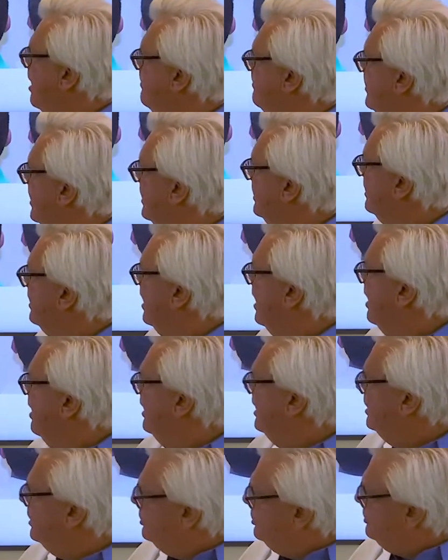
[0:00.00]

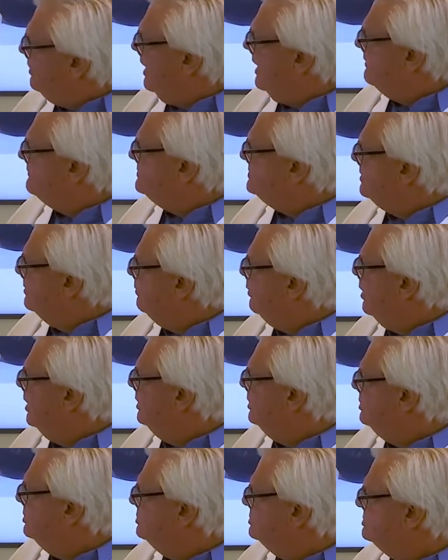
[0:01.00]
But here you have
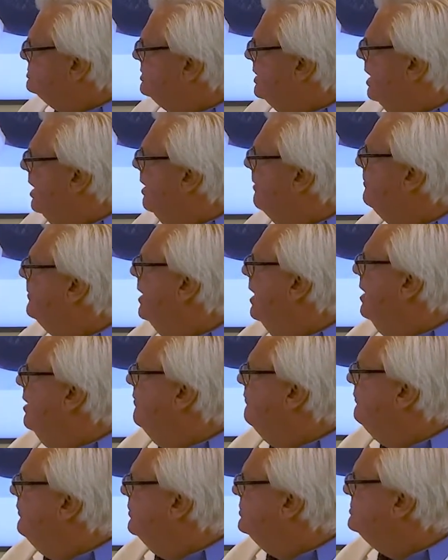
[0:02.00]
someone who's,
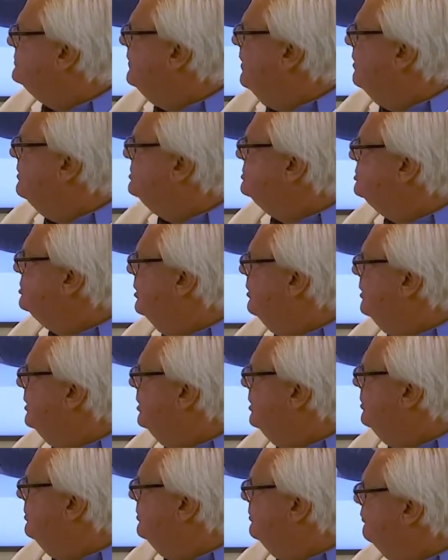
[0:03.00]
first of all, he's
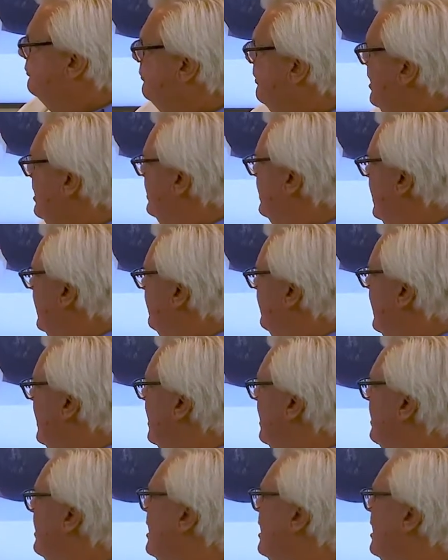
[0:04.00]
showing you the front, and then